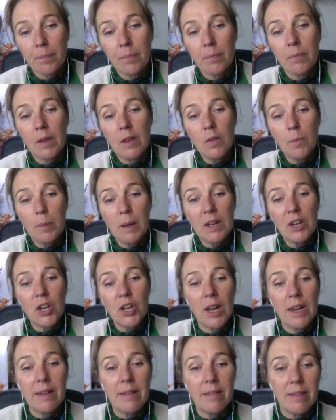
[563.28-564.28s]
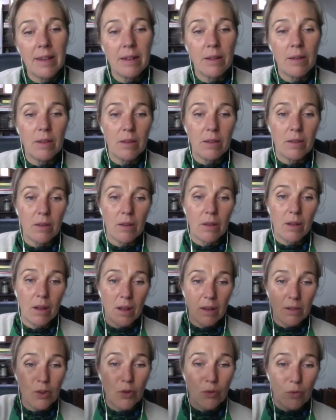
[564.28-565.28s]
Especially since
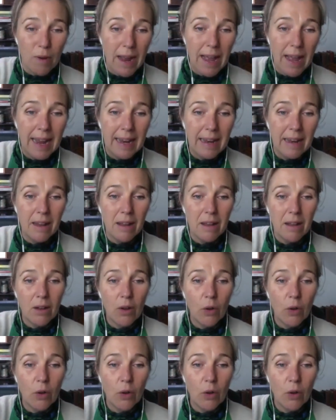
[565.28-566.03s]
grain